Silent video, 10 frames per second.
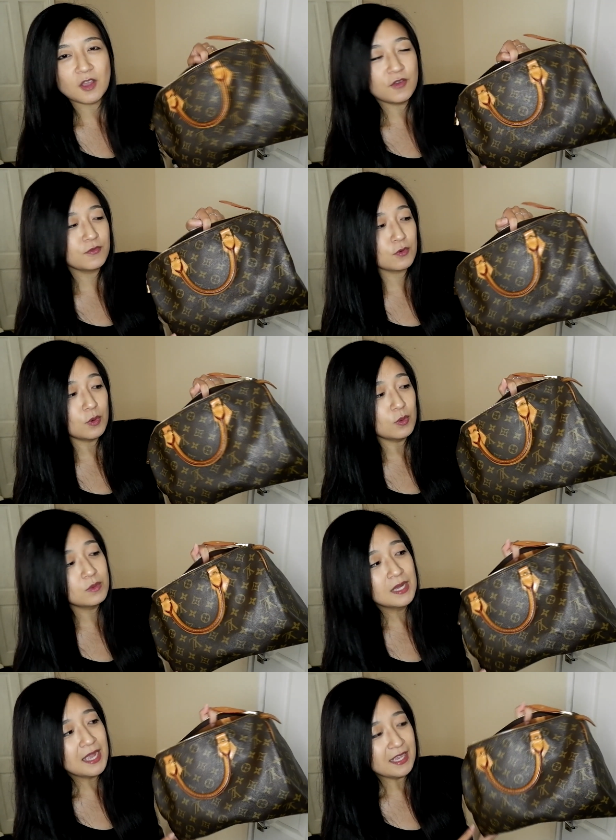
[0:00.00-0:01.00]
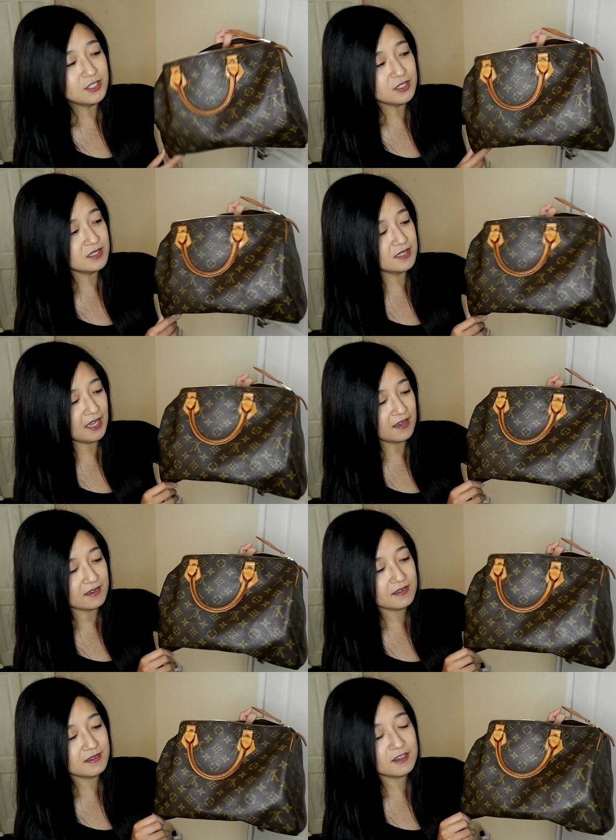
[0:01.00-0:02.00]
overall is just
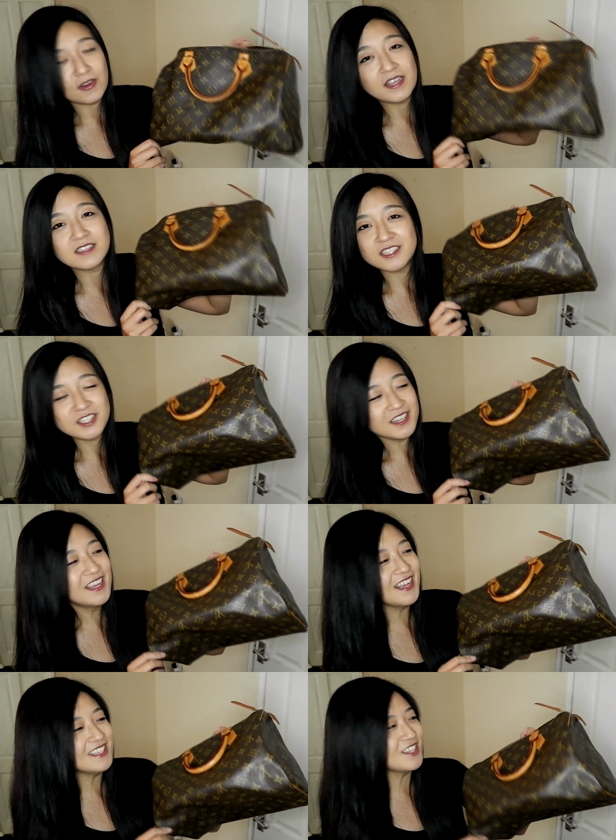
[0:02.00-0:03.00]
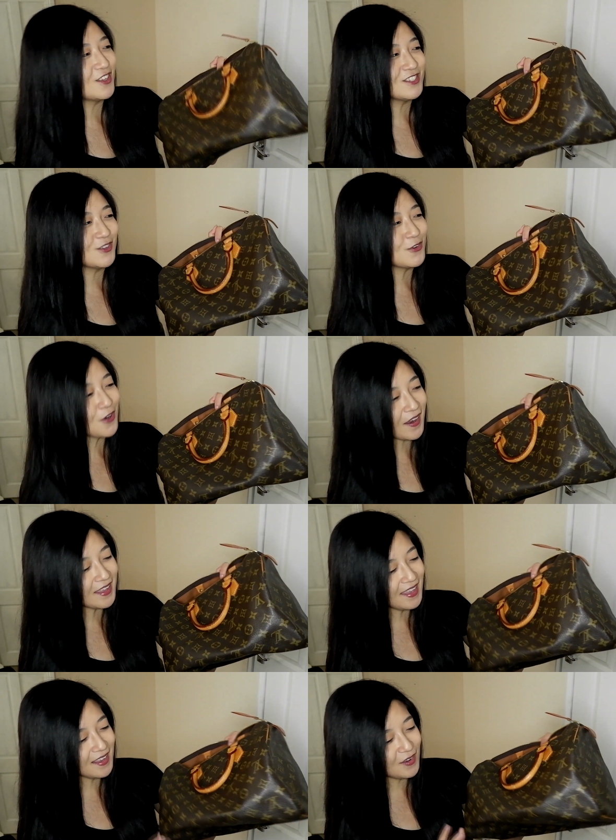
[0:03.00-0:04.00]
in great condition. There's no
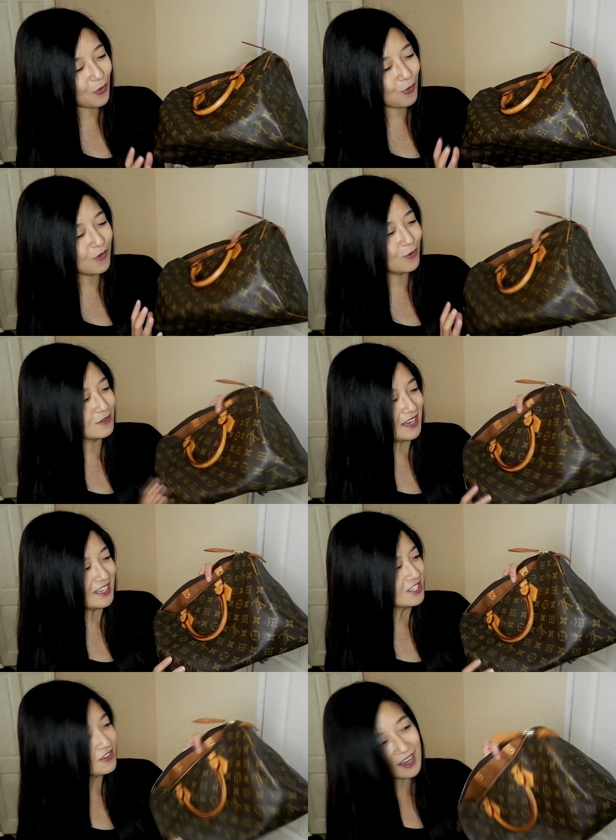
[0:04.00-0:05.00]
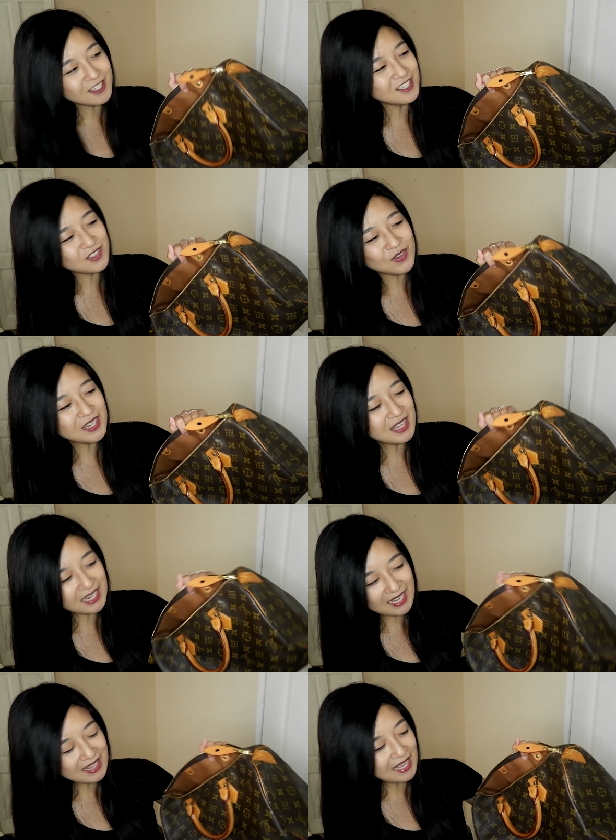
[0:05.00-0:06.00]
cracking or any scratches or anything
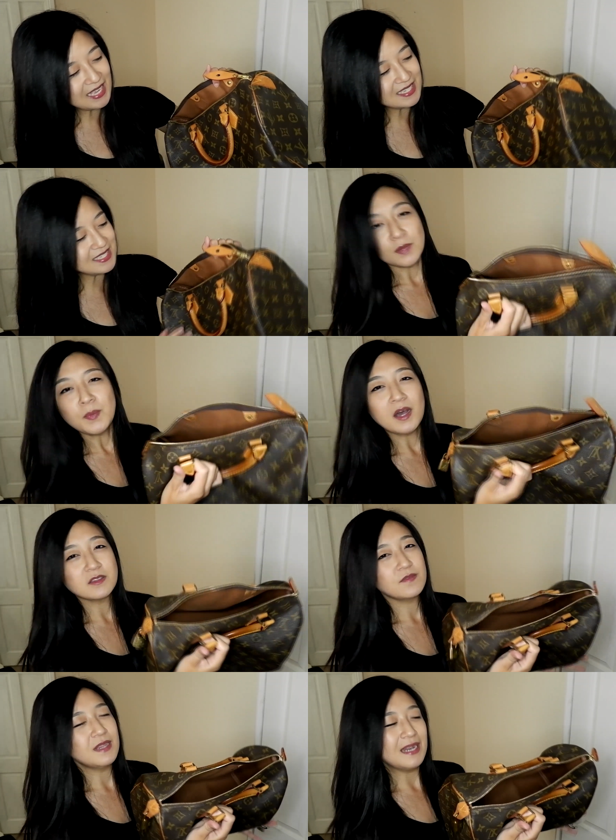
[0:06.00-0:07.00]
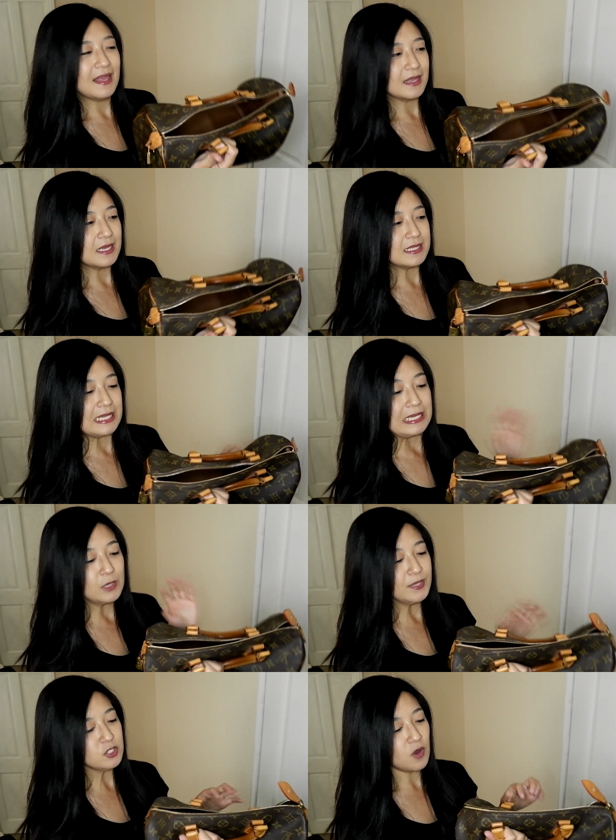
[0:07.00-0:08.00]
like that. Some parts of the leather is a
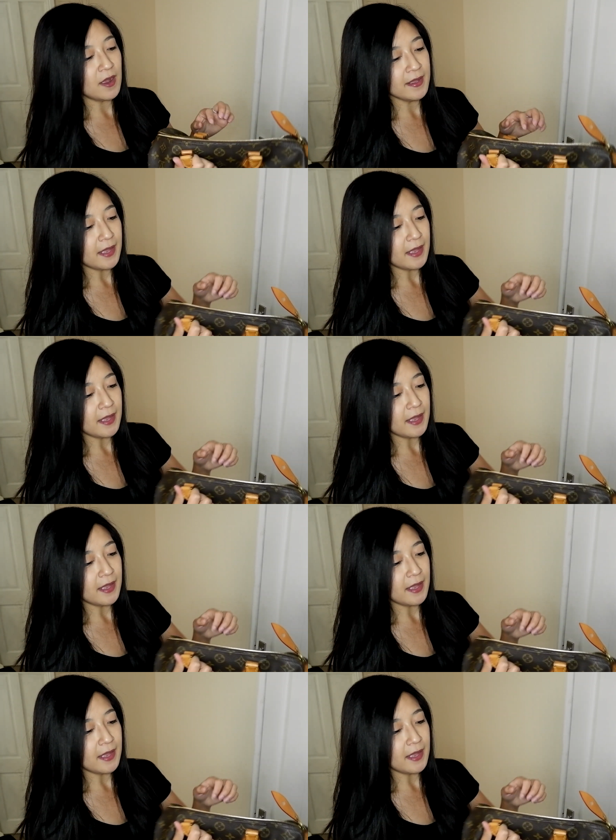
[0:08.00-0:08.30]
little bit dry,